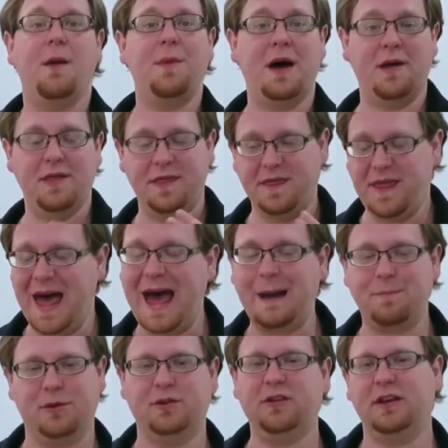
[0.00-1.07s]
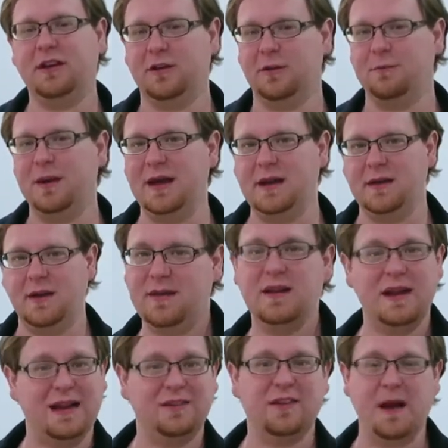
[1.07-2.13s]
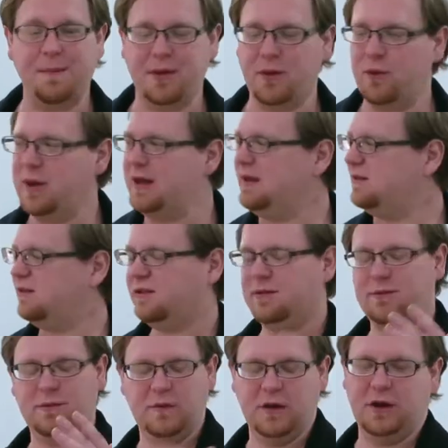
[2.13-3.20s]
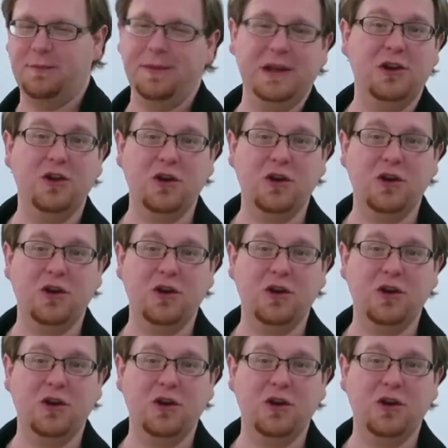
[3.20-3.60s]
about that particular bit in the next couple of weeks. It'll be